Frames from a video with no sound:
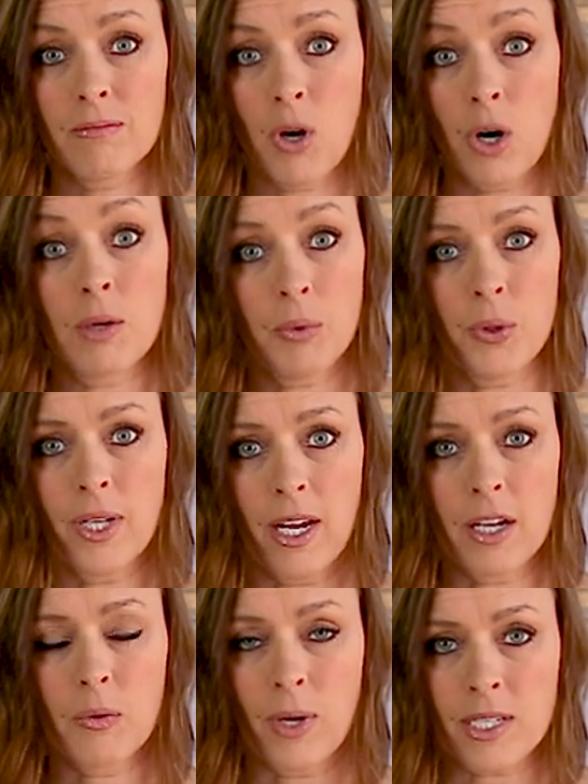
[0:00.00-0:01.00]
hard-boiled
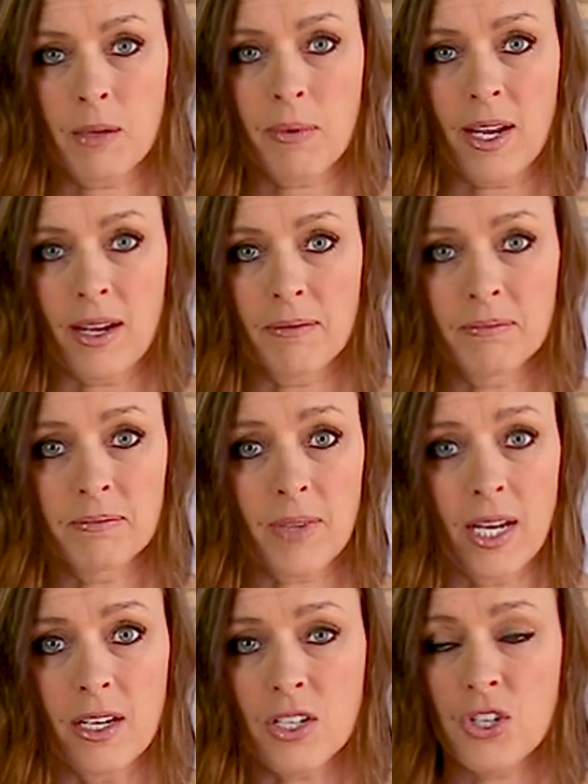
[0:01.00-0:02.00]
egg recipe.
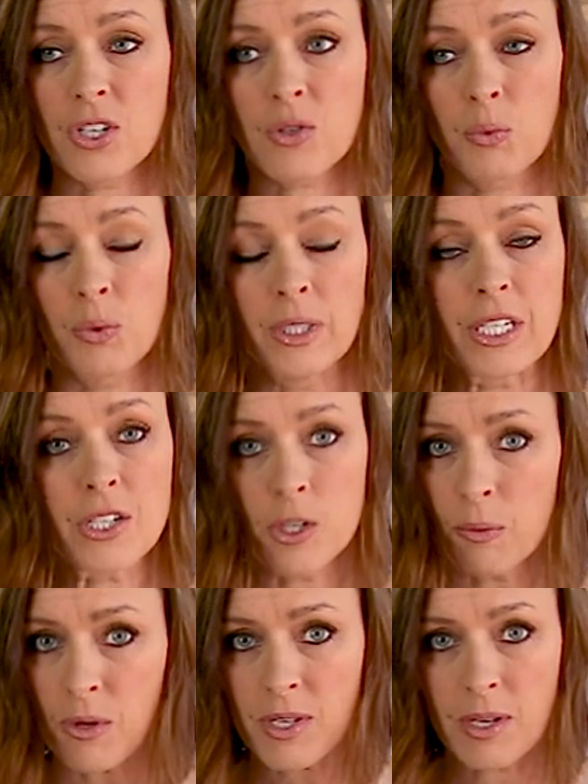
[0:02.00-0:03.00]
And it's just really
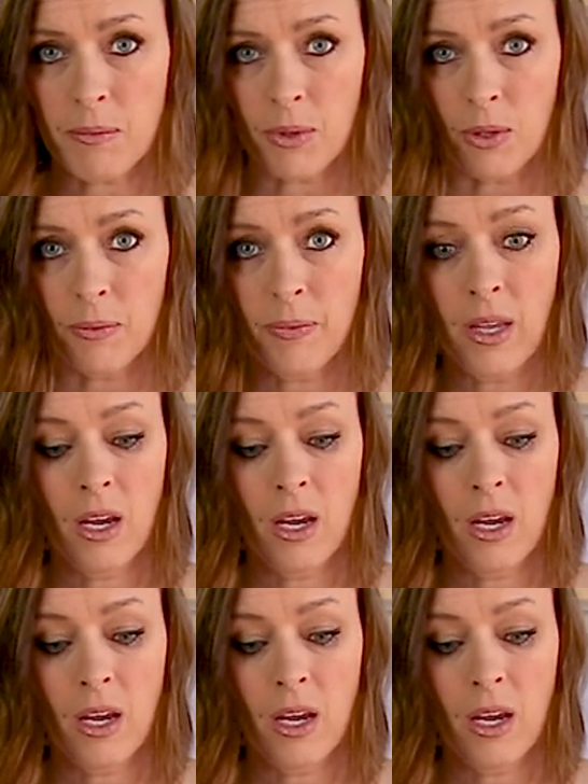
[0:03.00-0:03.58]
super simple.